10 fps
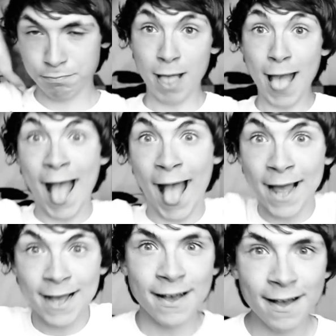
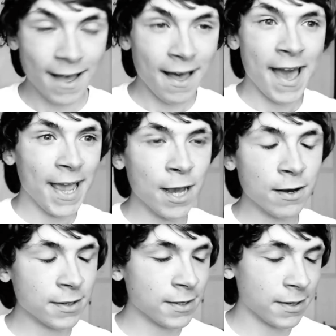blah.
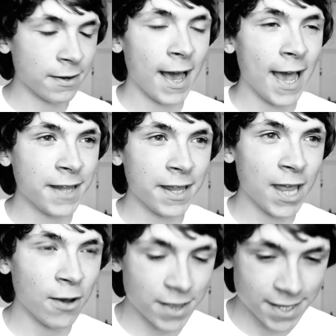Oh, and then
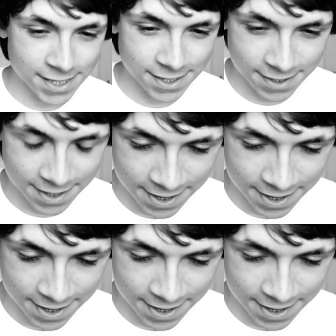they were just